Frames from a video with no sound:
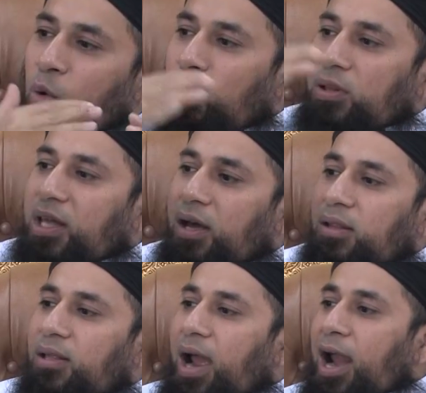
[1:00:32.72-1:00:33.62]
all the
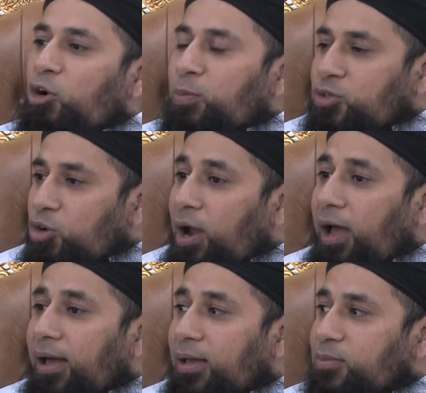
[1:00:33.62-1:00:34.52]
other Arab
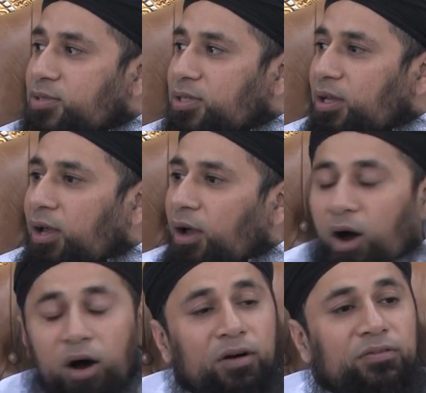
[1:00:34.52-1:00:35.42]
tribes
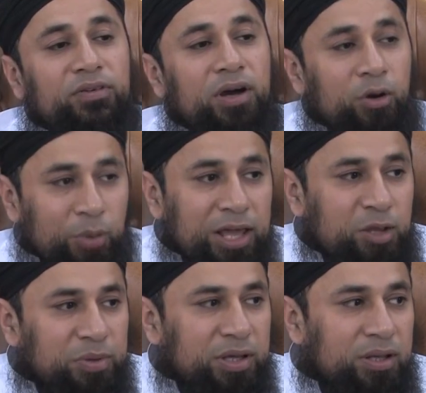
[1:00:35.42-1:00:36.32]
of
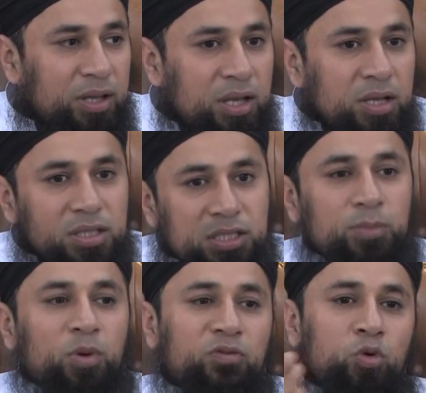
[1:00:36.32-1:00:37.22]
Arabia,
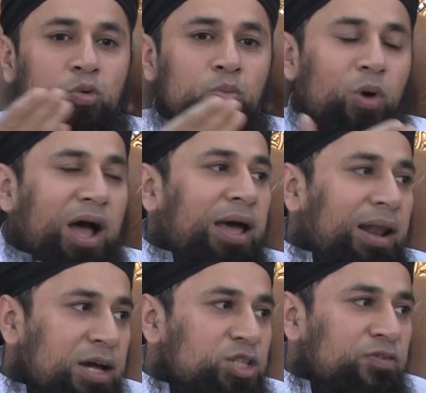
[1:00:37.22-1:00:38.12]
some of whom were
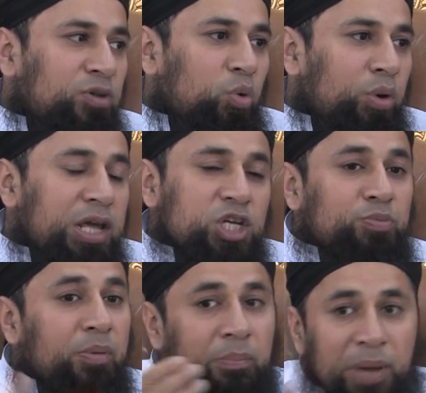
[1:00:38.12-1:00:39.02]
allies of the
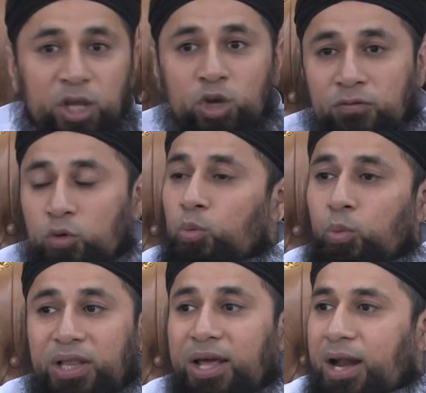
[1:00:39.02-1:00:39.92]
Quraysh, but many of
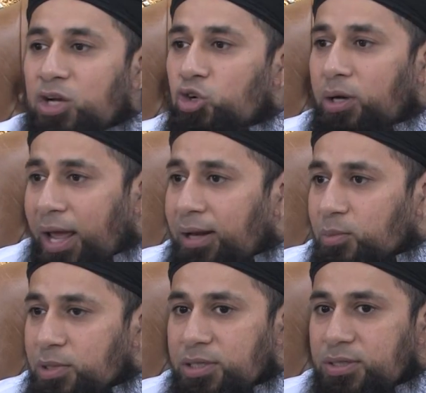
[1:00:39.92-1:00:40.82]
whom were their natural
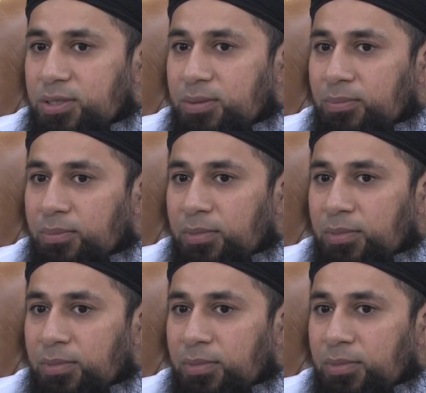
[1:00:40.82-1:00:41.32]
enemies.